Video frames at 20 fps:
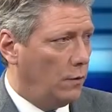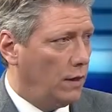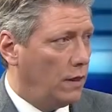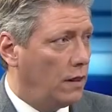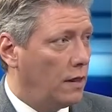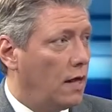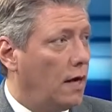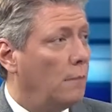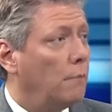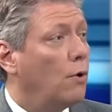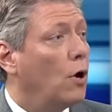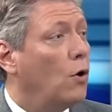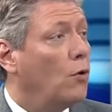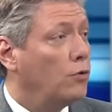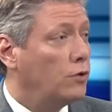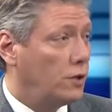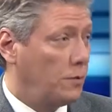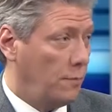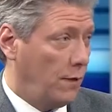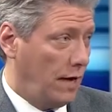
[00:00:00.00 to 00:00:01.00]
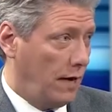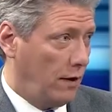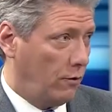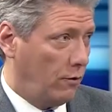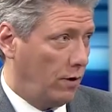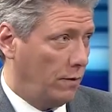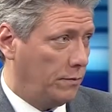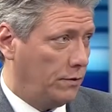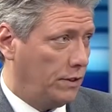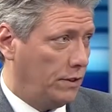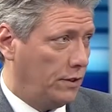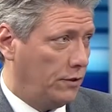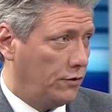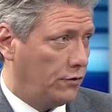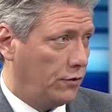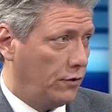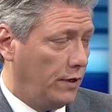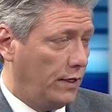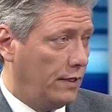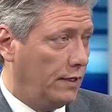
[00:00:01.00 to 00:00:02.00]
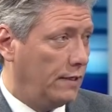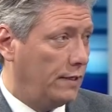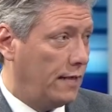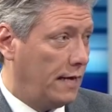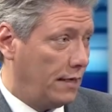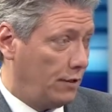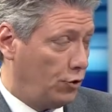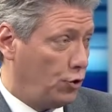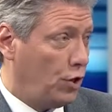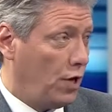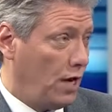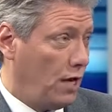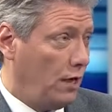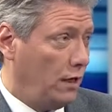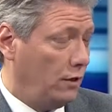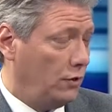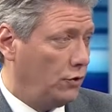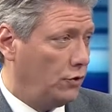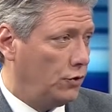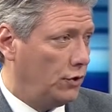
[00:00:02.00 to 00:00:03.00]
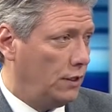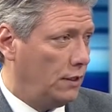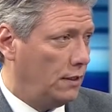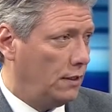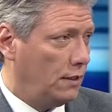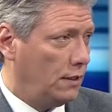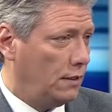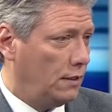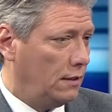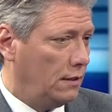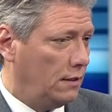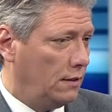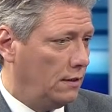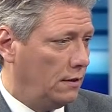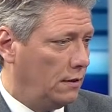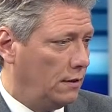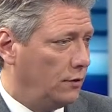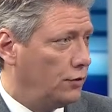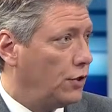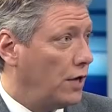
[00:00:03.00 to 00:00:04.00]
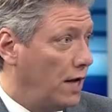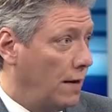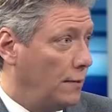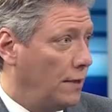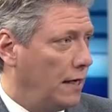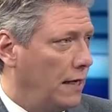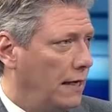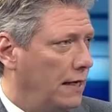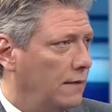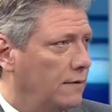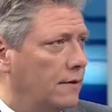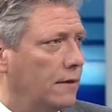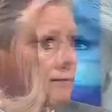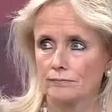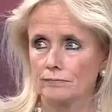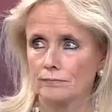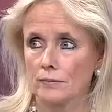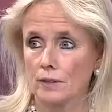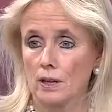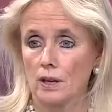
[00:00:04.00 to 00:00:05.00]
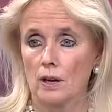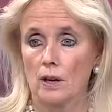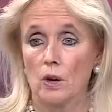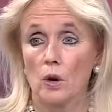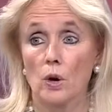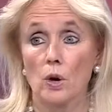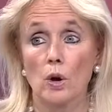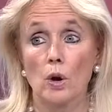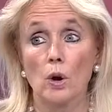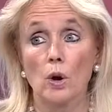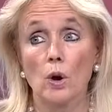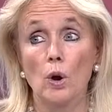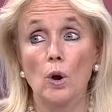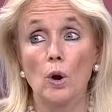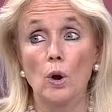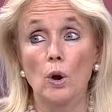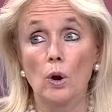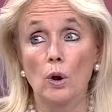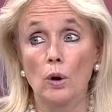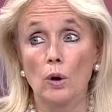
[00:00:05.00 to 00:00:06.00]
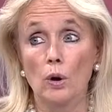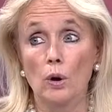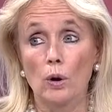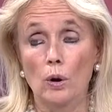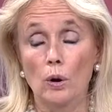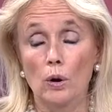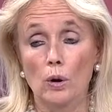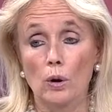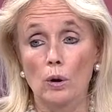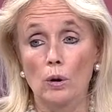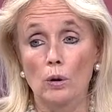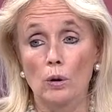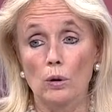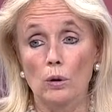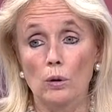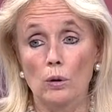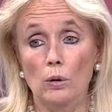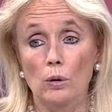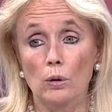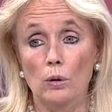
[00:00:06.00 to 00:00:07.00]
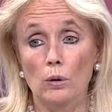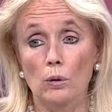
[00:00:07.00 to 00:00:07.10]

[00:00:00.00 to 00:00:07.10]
with a post-bankruptcy Detroit? Does that change the job in Lansing? And Washington, for that matter.